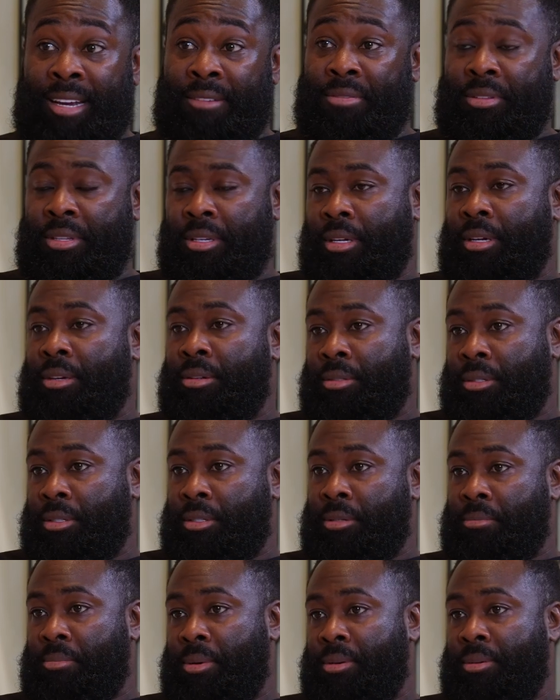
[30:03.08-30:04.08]
everything else
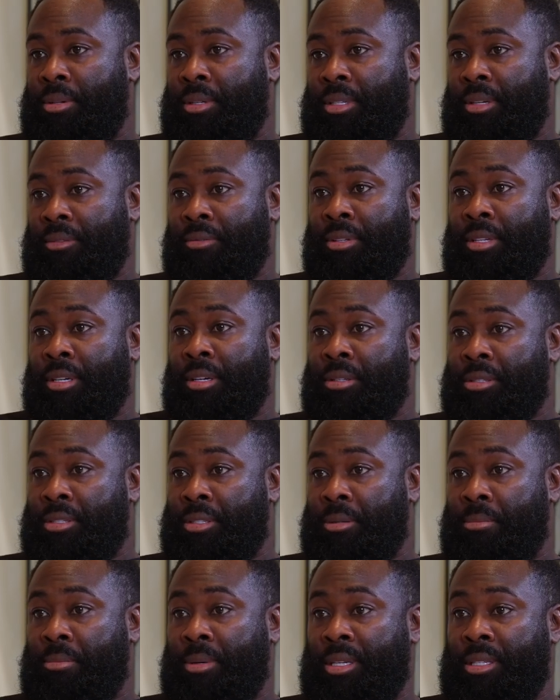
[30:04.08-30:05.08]
is a bonus, everything else
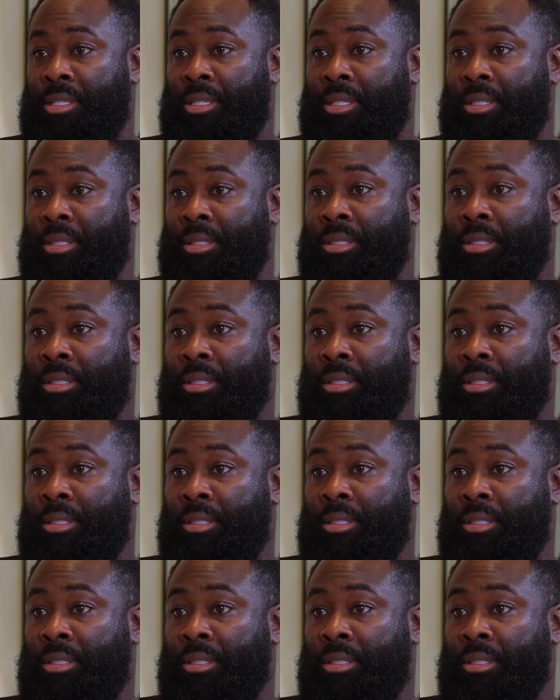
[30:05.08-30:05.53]
is a blessing.